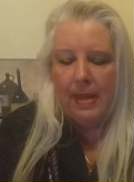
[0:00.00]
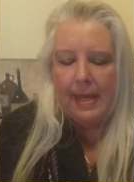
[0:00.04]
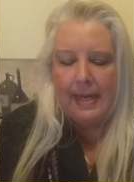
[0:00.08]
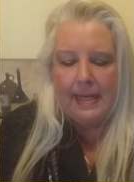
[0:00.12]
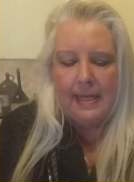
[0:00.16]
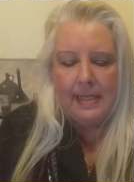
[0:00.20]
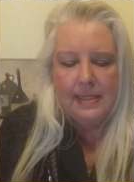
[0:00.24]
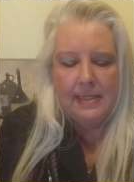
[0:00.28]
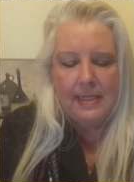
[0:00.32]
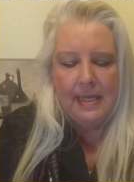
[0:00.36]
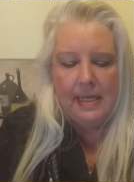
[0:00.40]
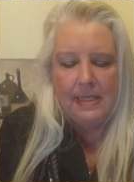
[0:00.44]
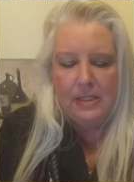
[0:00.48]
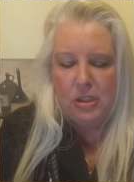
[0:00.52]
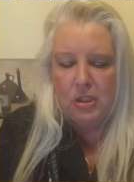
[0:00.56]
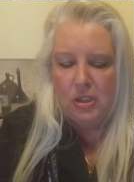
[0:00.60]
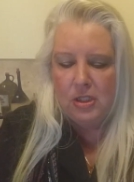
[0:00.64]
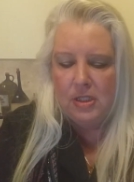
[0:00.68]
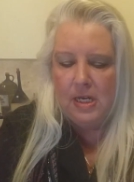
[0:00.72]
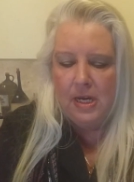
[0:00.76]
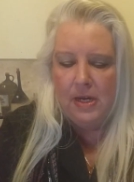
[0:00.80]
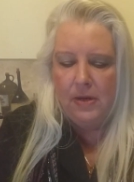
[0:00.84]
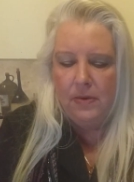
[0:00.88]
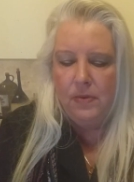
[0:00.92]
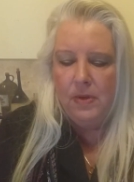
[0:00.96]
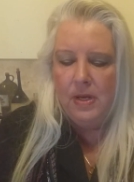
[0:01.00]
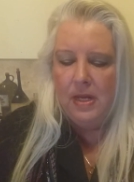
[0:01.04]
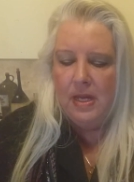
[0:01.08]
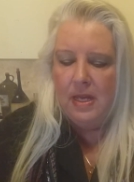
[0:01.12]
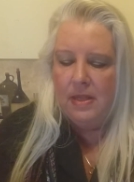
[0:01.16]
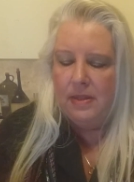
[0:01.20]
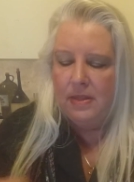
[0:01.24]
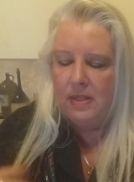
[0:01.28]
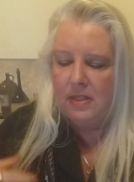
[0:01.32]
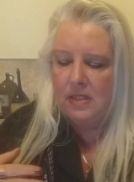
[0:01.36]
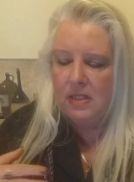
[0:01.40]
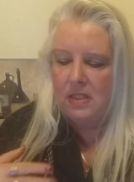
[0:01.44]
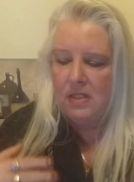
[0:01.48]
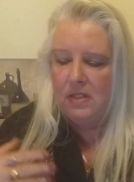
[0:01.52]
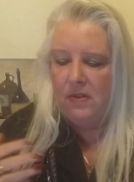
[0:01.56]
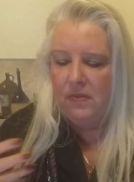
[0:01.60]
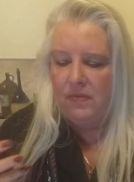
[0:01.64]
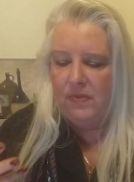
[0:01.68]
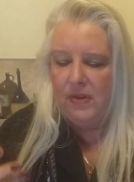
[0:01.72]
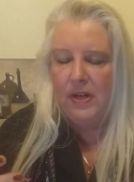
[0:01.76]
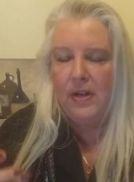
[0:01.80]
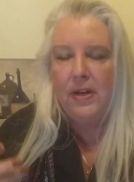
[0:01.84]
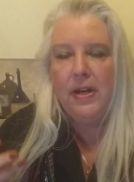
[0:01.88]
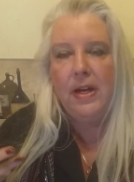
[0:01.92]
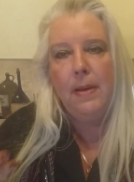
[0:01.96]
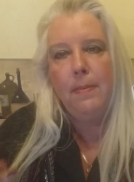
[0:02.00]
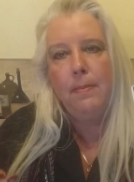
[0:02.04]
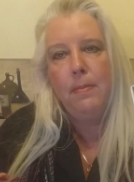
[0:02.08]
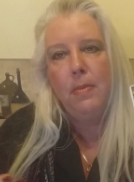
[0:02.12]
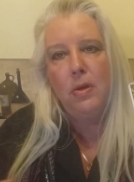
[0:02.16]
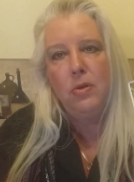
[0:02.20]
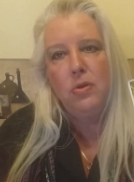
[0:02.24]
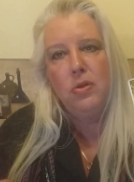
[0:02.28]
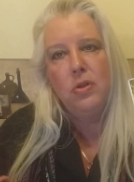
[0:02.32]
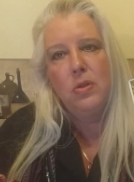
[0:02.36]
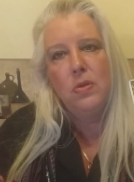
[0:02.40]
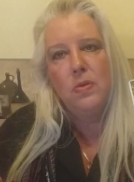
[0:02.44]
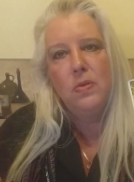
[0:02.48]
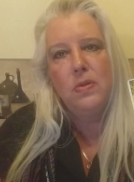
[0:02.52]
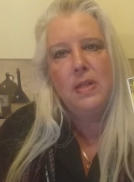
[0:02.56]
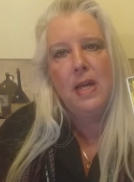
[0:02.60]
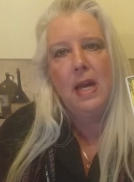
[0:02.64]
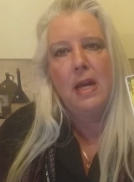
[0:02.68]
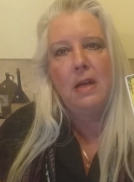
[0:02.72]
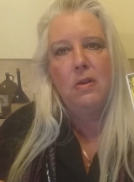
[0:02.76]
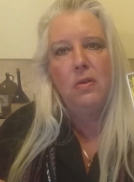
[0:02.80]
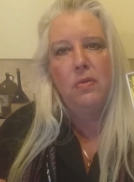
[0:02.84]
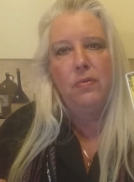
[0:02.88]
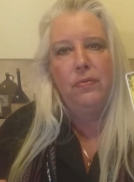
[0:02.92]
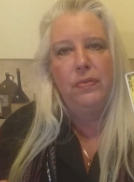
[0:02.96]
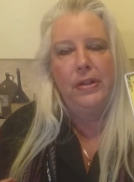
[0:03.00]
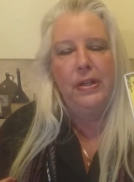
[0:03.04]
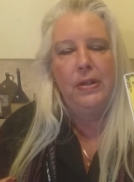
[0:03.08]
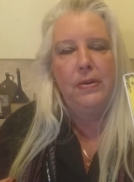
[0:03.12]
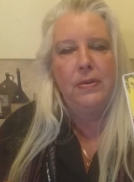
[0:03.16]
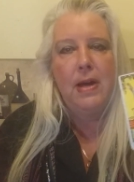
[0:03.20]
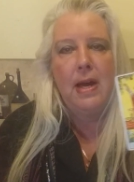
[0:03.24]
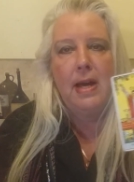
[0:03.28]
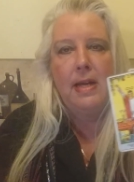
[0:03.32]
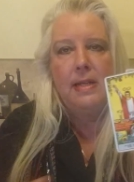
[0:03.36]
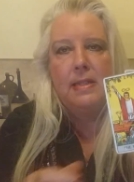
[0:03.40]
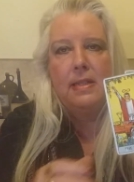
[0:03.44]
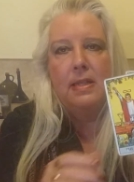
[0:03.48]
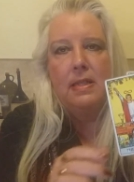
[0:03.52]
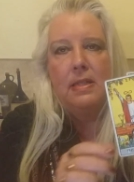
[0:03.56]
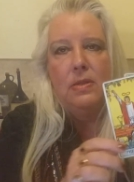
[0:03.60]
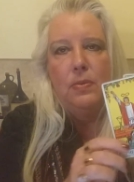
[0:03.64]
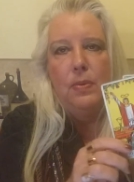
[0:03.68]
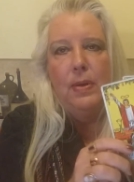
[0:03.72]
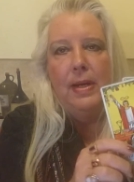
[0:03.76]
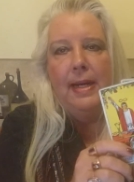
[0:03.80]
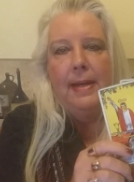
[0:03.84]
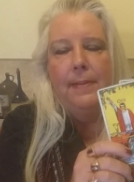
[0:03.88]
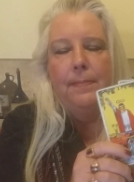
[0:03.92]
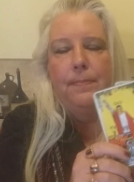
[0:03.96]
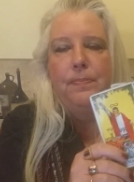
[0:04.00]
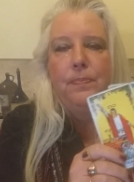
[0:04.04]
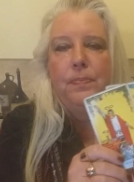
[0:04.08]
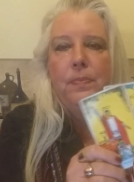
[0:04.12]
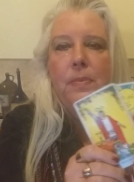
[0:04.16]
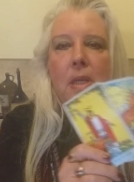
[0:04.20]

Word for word: Like I said, just know this is a very emotional cycle for you guys this week.